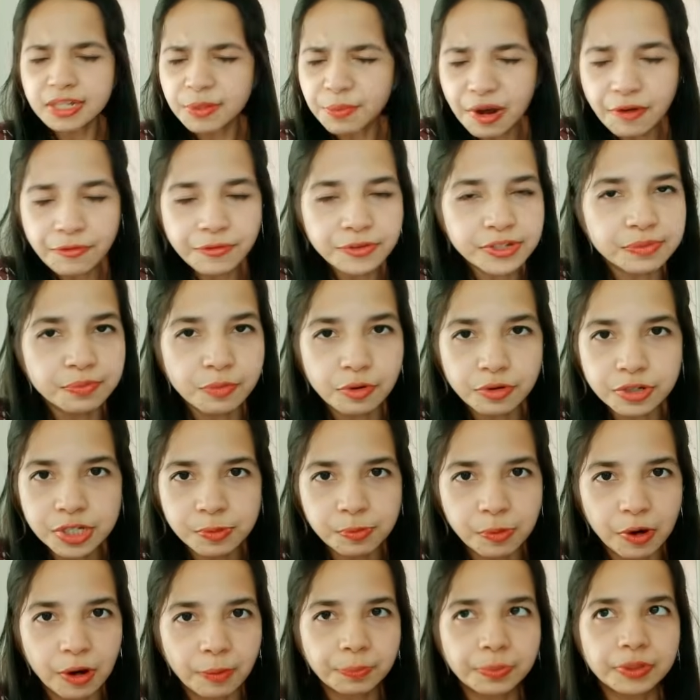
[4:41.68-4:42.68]
of his
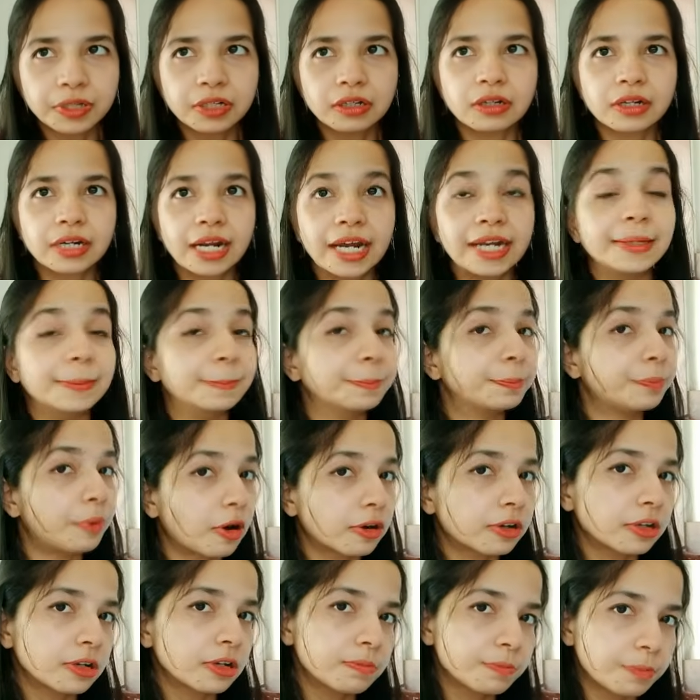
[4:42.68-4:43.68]
most popular and
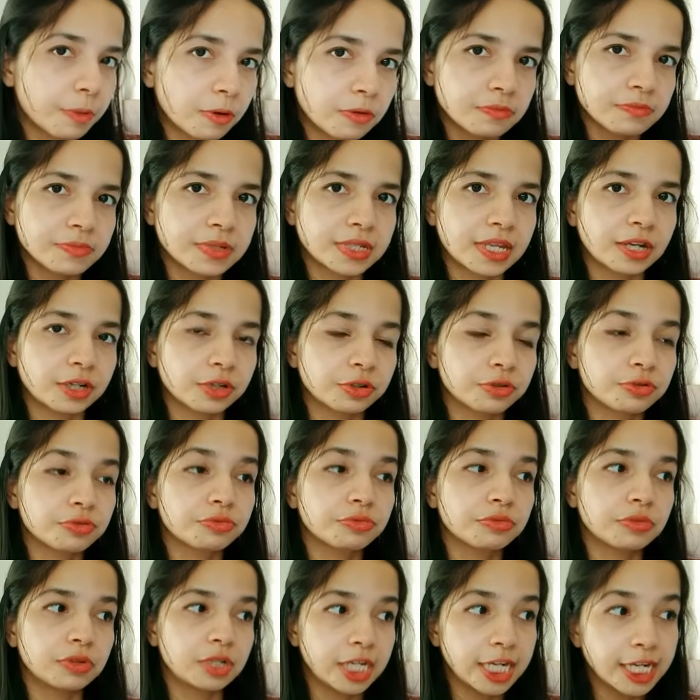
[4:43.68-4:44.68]
important poems that you
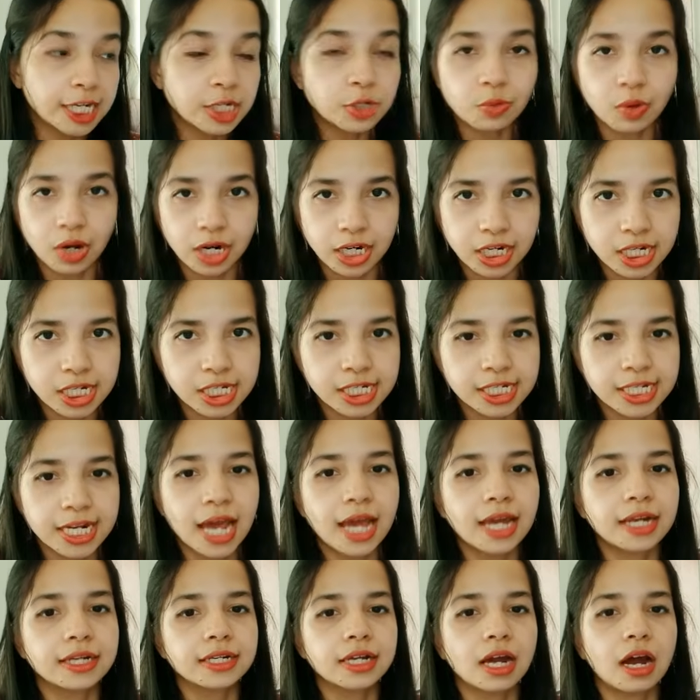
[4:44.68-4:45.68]
need to
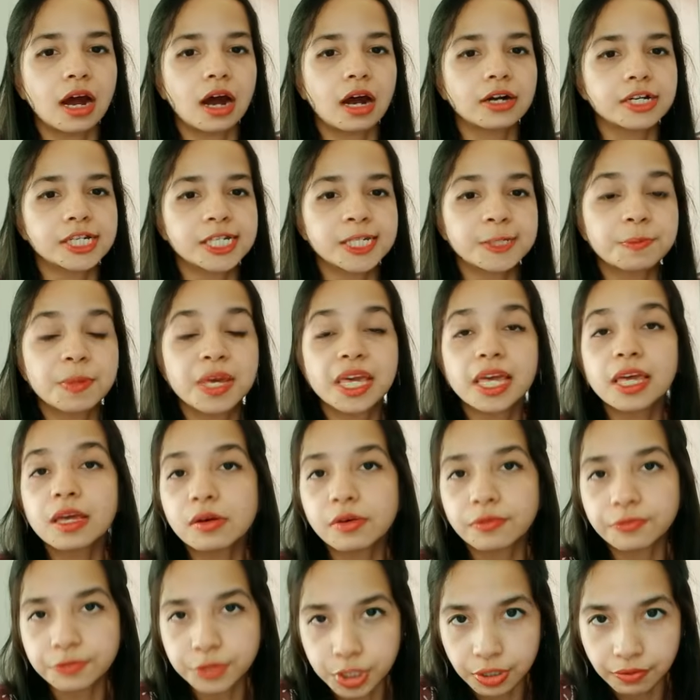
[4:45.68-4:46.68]
understand are Speaking
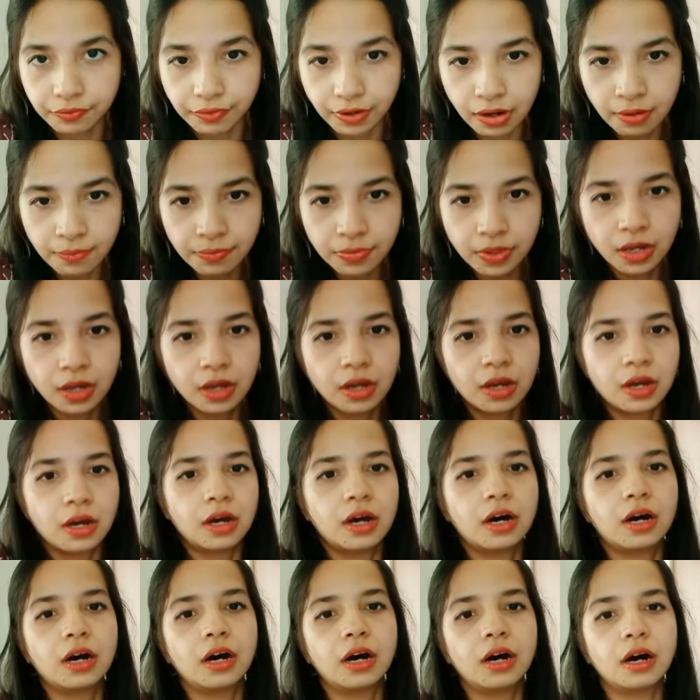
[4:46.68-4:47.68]
of Shiva,
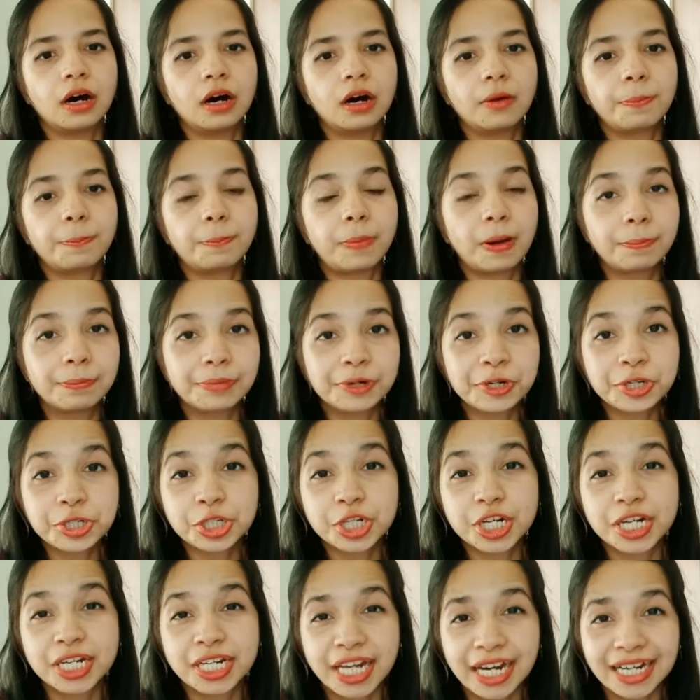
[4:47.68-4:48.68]

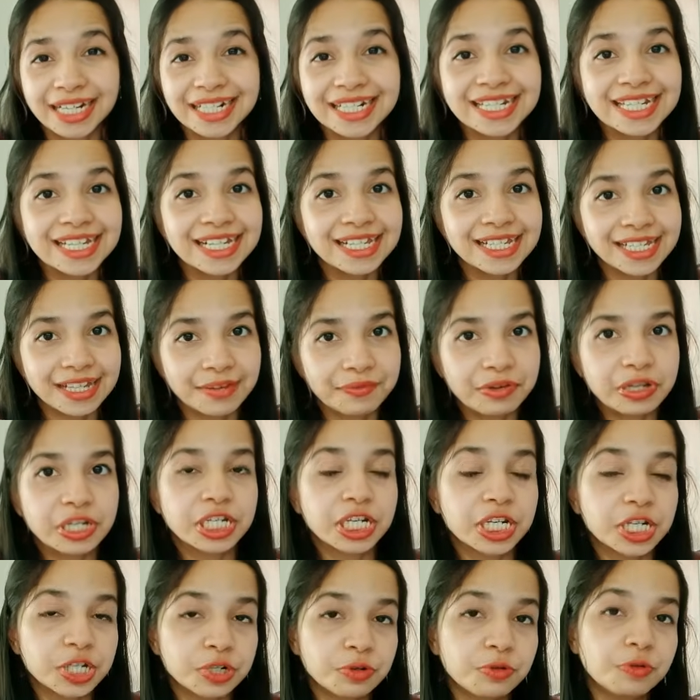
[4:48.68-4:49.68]
published in
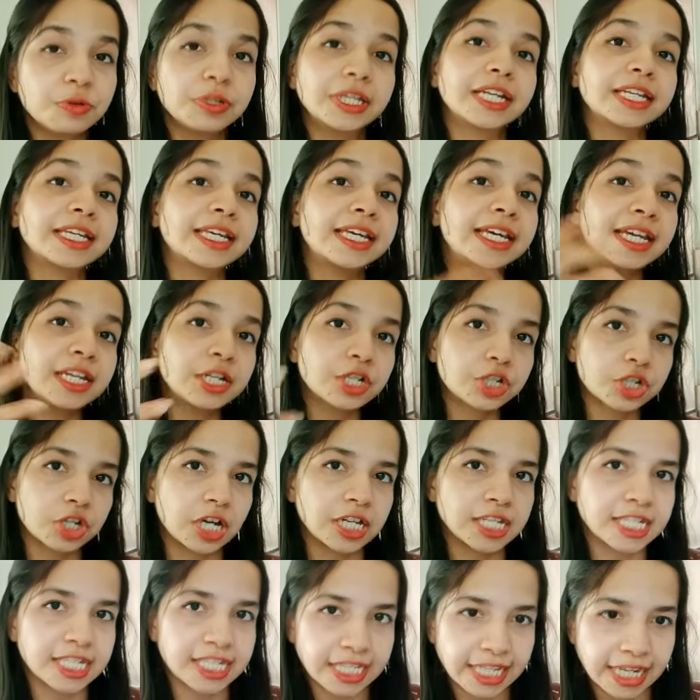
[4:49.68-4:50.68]
1972, that he
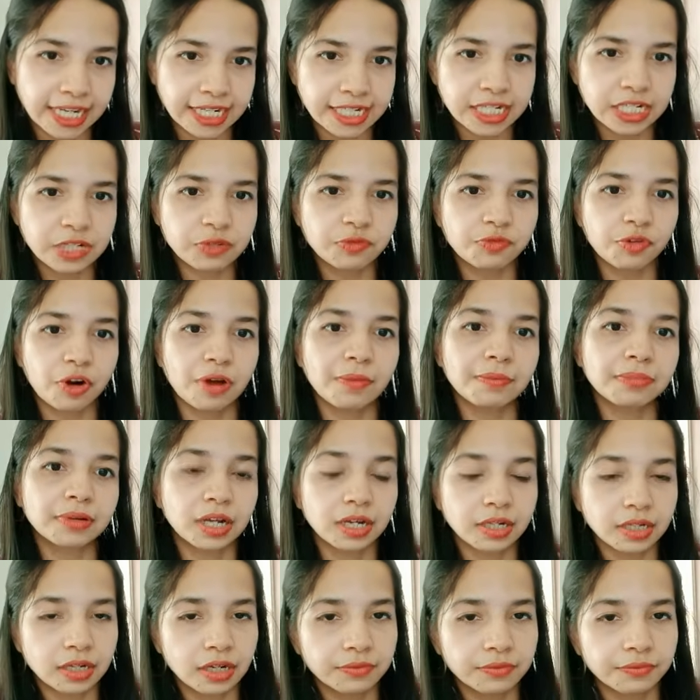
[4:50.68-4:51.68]
translated from
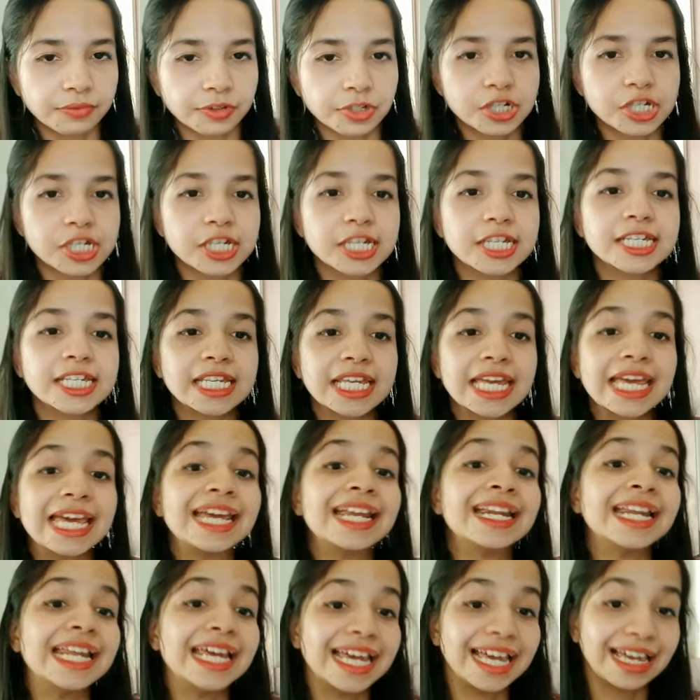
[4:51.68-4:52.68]
Kannada verses
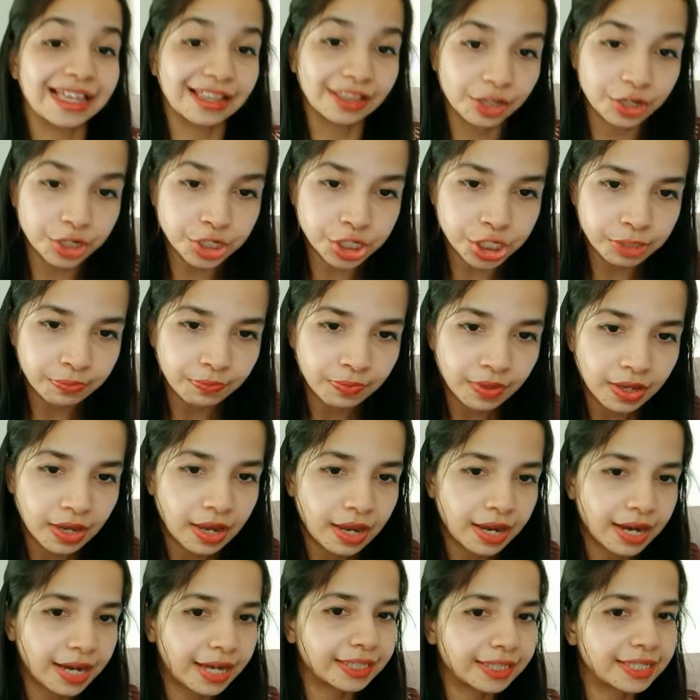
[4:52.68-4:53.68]
in English.
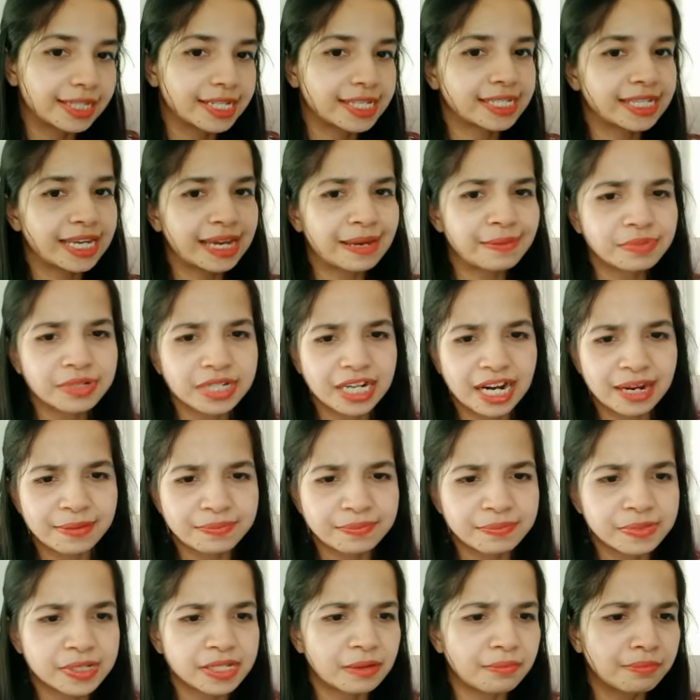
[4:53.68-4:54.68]
At the same
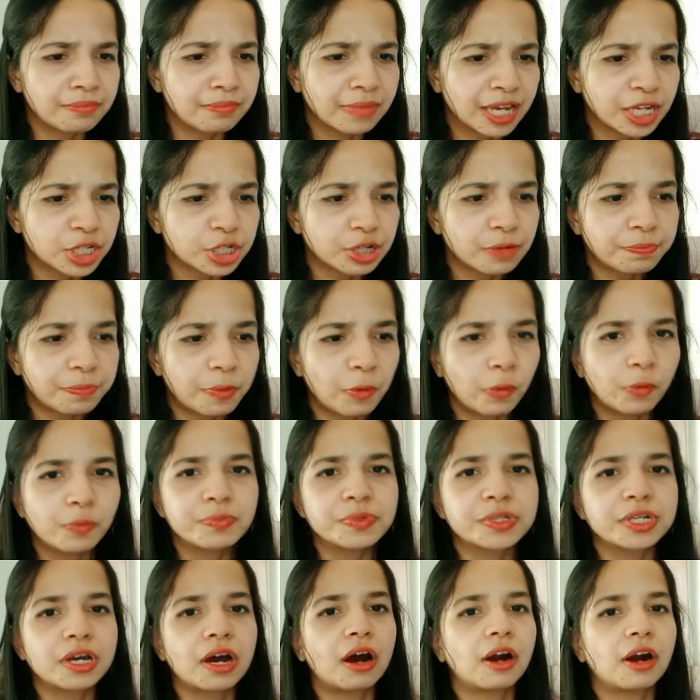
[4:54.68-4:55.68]
time, some major
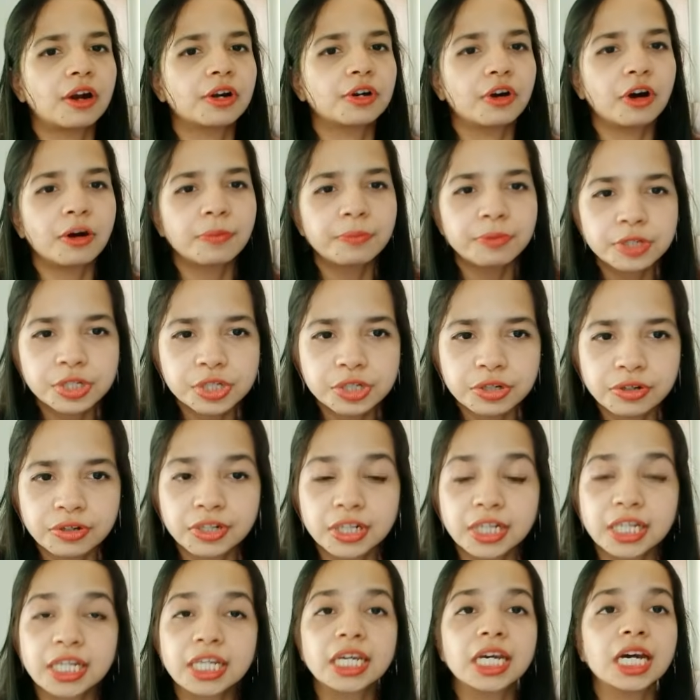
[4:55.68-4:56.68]
poems are
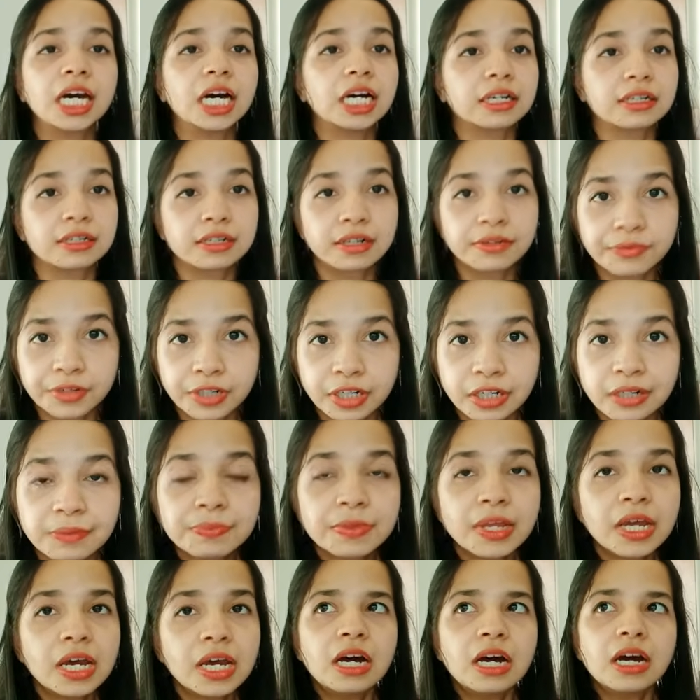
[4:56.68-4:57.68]
Obituary, A River.
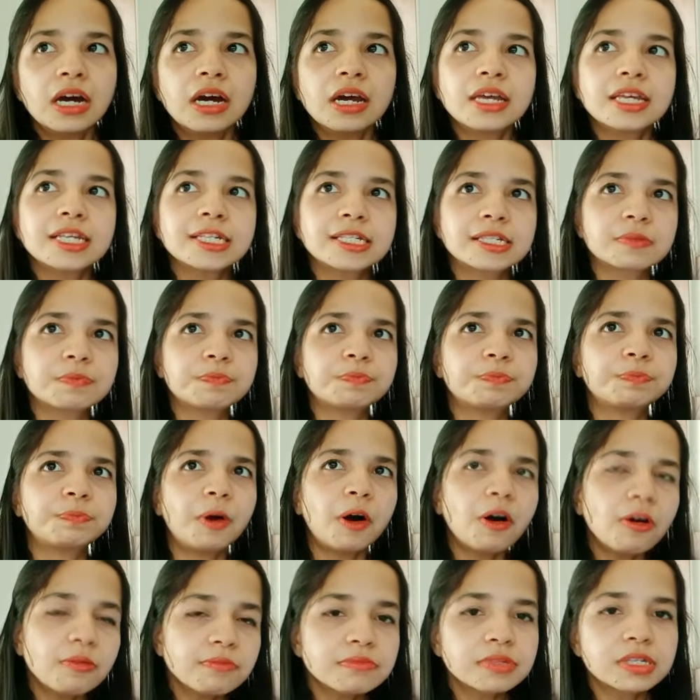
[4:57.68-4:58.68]
His
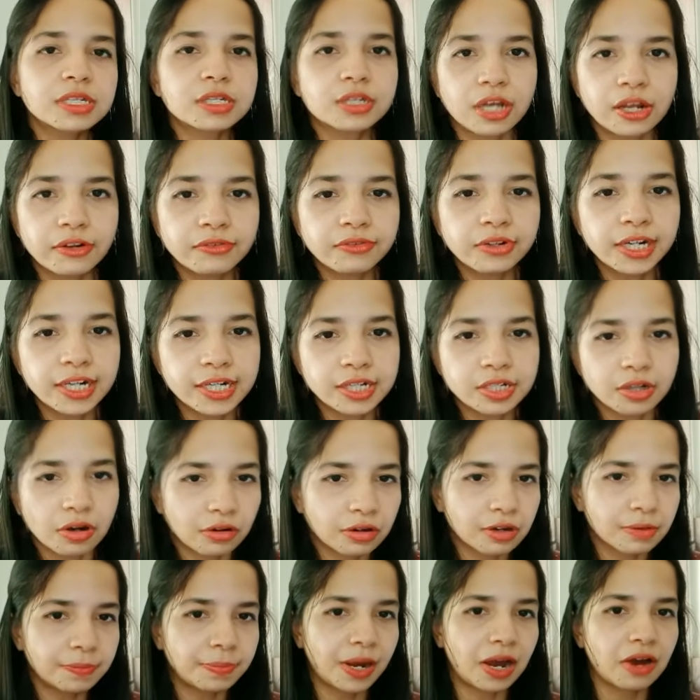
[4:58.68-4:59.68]
poems generally
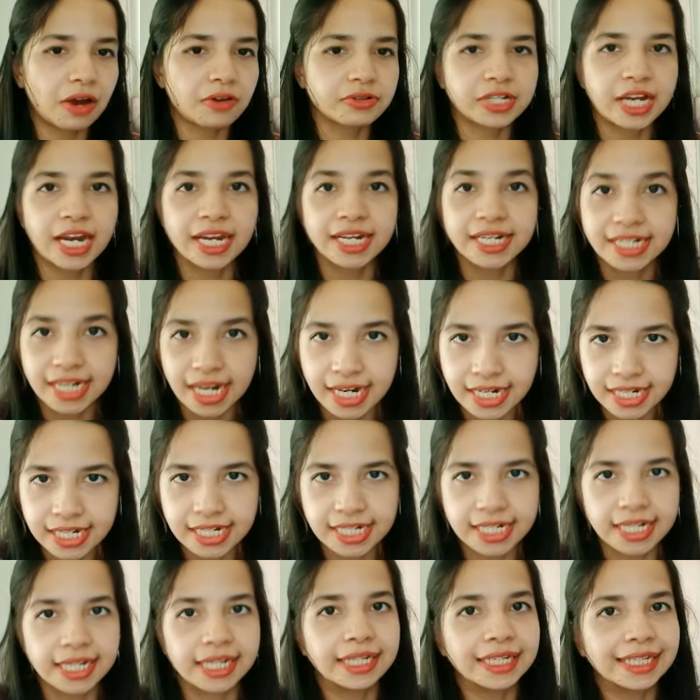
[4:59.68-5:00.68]
talk about
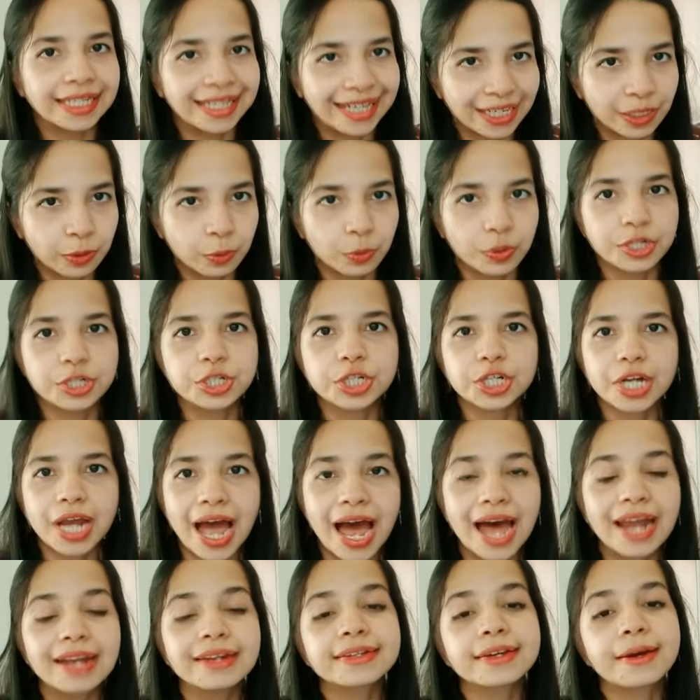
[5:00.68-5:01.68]
identity, language,
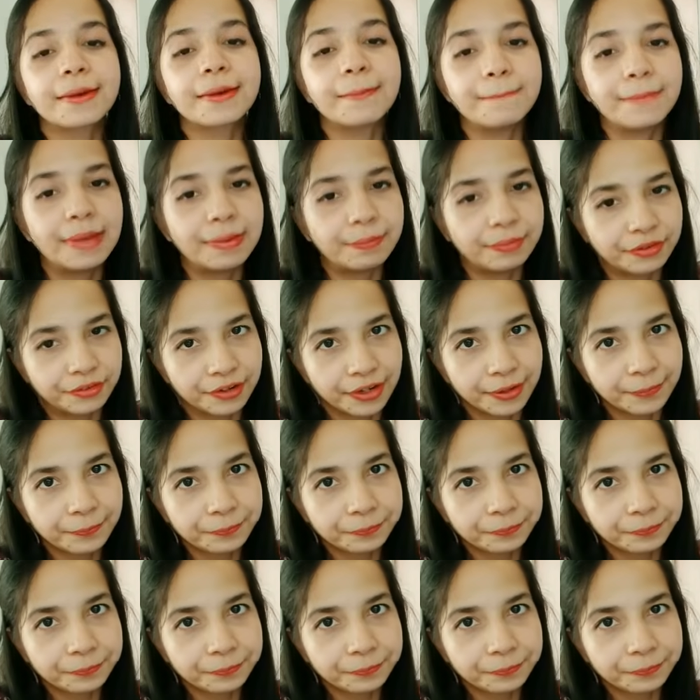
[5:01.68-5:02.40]
and memory.